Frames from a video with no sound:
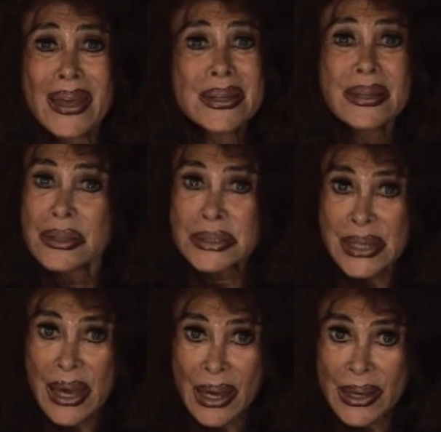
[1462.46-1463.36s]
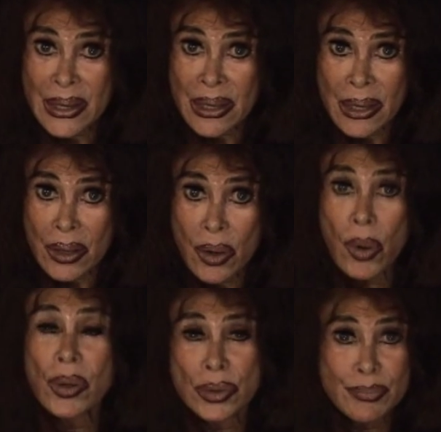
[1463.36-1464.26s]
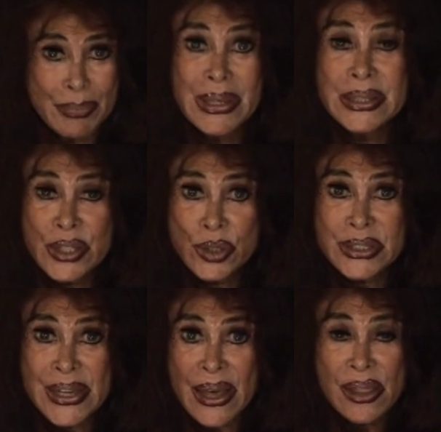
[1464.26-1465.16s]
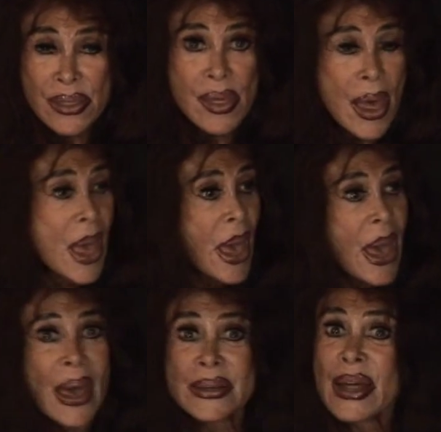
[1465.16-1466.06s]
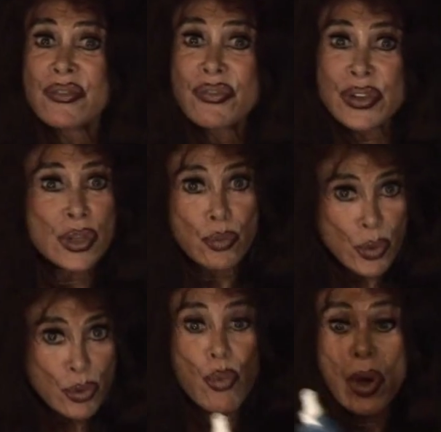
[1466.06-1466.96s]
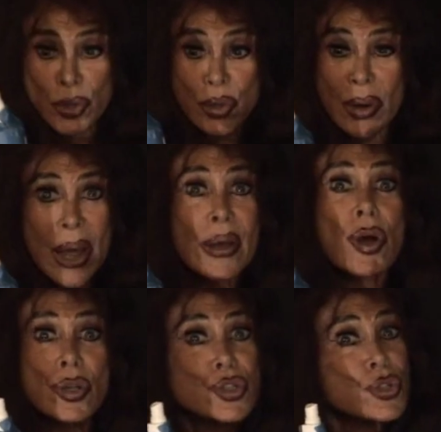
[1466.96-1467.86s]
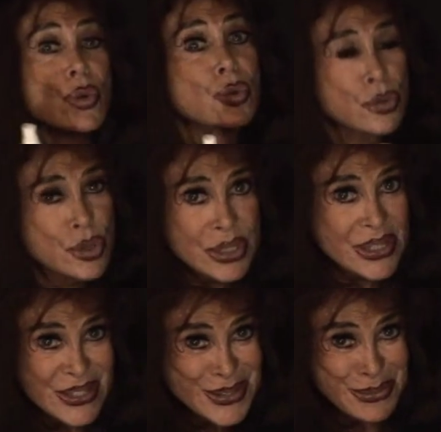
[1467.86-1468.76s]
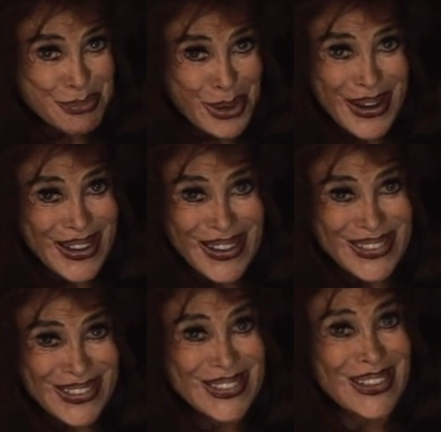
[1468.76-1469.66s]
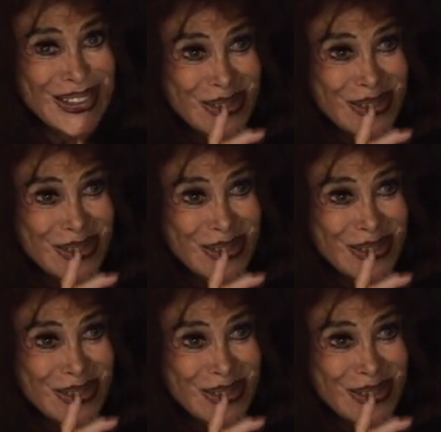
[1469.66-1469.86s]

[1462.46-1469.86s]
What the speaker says: and it'll die or be near death, and I fill it with water. I also use this spray on the